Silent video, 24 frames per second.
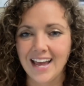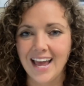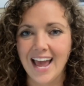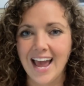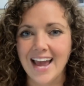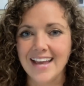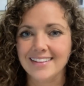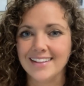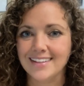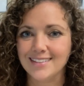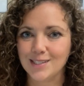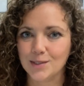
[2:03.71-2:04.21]

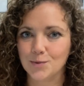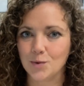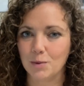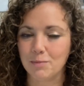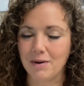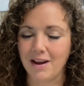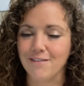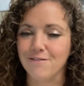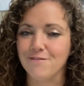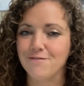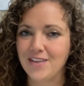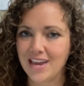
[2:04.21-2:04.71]
And this is where
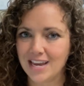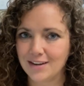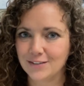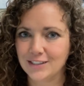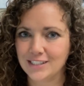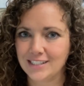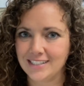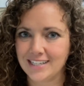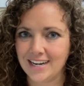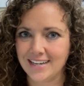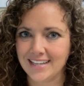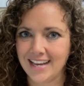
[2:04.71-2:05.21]
my favorite
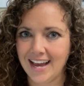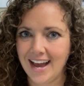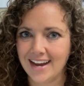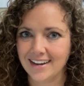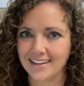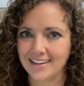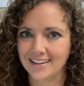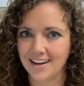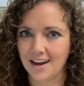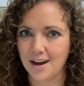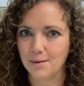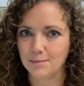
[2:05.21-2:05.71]
study
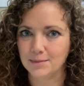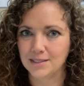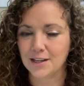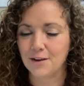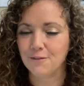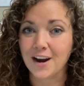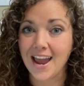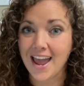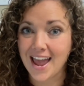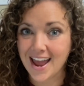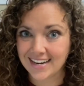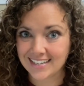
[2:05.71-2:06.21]
hack comes.
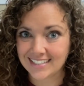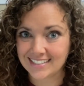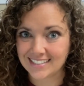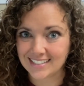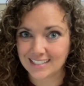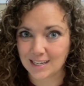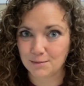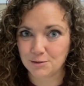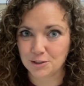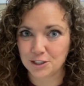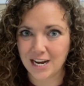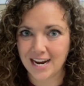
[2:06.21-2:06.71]
any
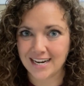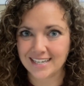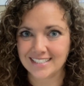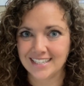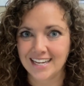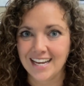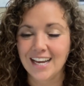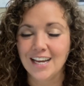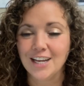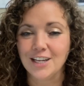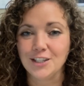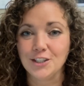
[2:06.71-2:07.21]
subject,
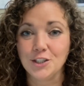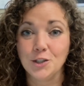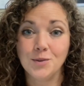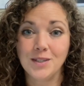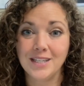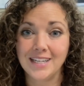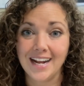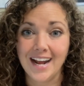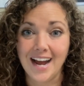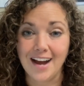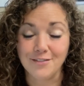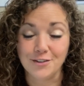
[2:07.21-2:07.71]
you need
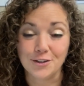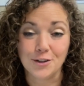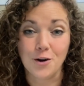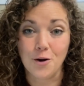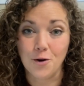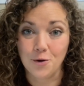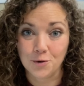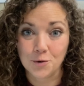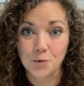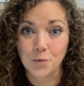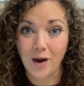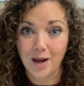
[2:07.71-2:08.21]
to have your
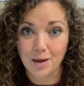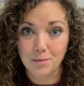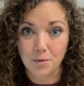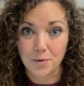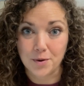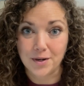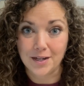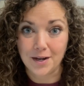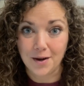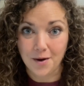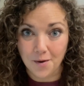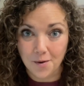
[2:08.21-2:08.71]
own
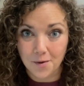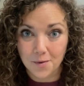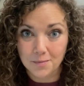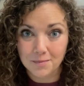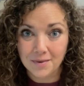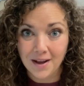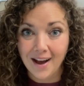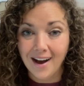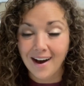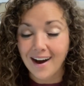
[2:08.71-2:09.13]
whiteboard at home.